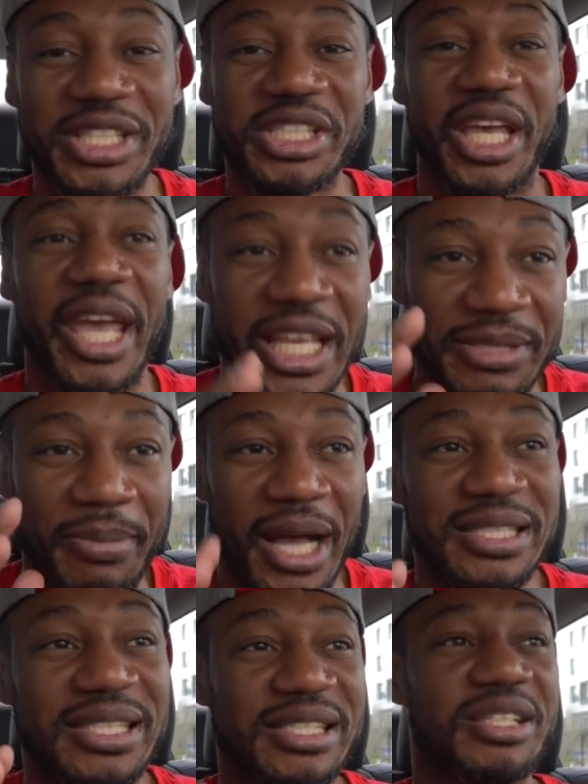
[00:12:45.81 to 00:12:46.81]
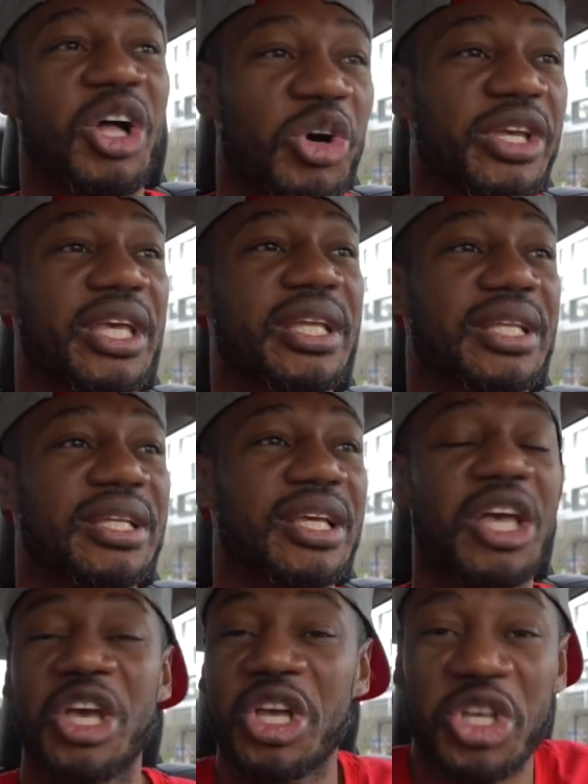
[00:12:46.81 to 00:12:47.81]
change my slogan,
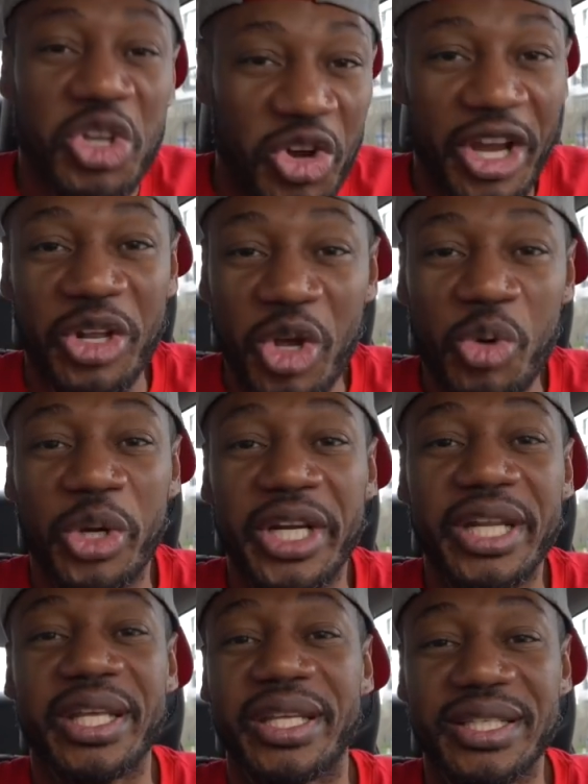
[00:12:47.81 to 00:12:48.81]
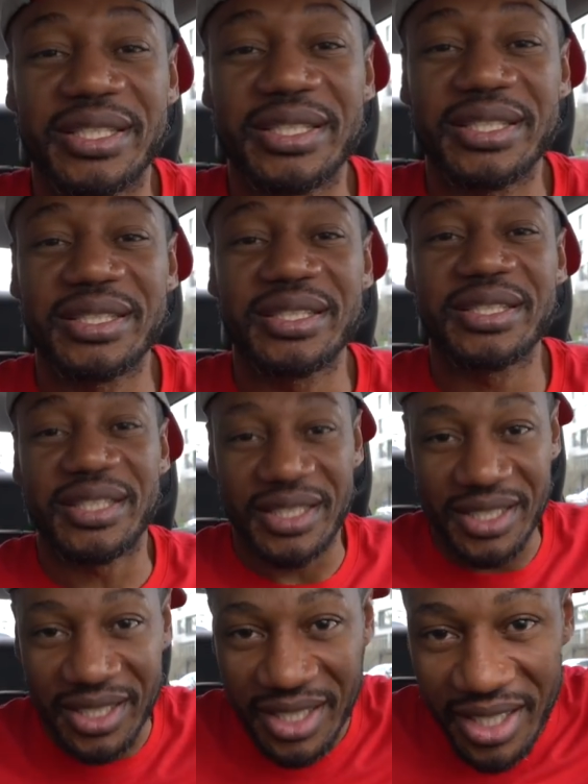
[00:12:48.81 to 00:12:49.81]
you already know what it is.
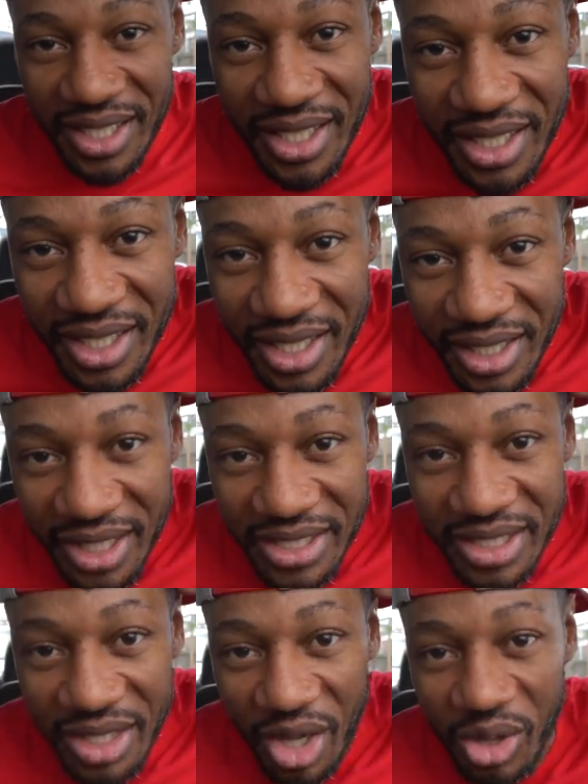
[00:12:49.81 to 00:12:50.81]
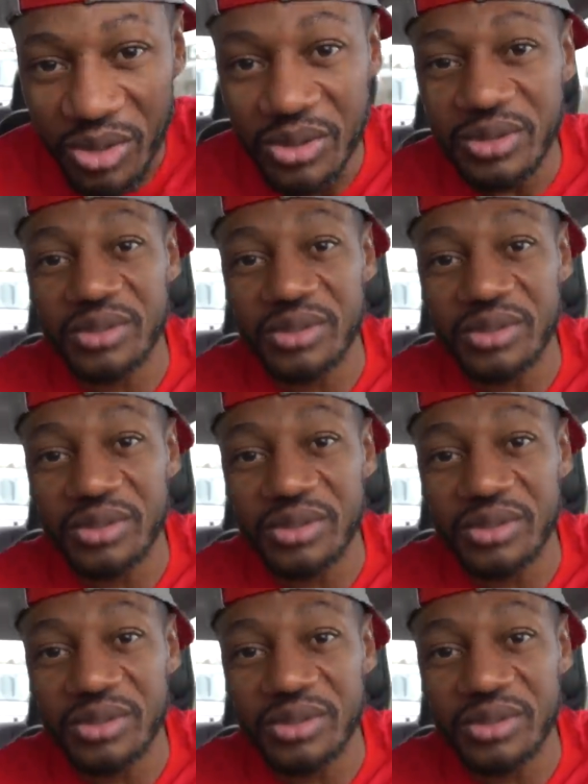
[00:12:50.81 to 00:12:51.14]
Good to go.